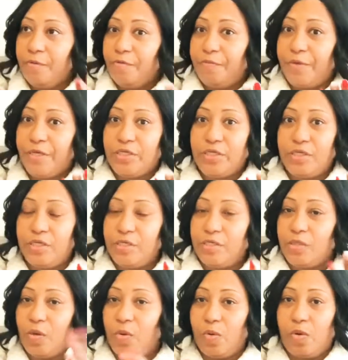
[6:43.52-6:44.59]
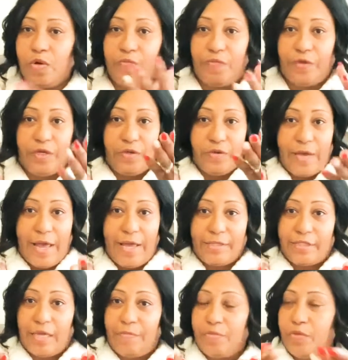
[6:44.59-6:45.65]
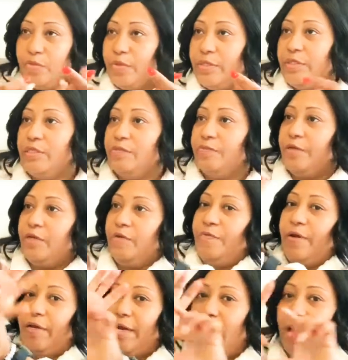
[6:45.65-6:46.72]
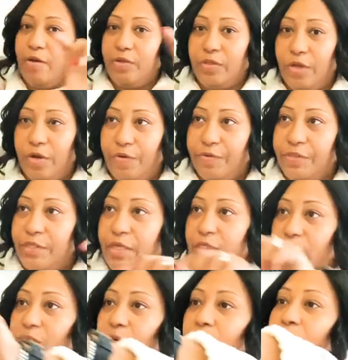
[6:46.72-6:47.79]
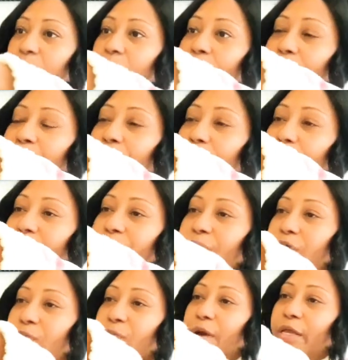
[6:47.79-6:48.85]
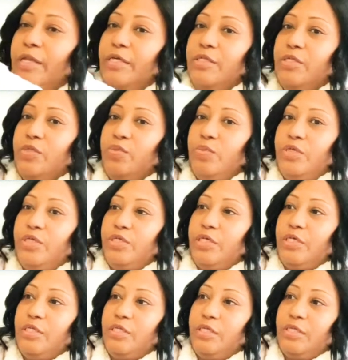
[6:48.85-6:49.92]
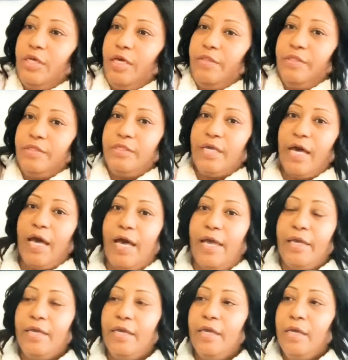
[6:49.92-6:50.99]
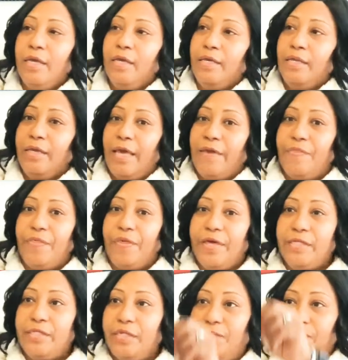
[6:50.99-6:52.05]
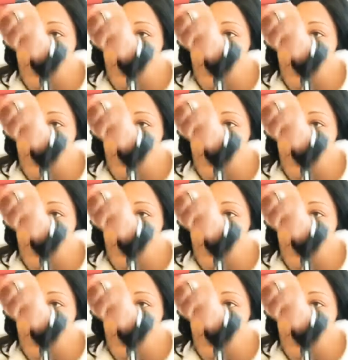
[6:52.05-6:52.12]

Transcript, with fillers: pictures or video as I'm doing this video right now, horizontal. But if you want to switch it to the other side like this, if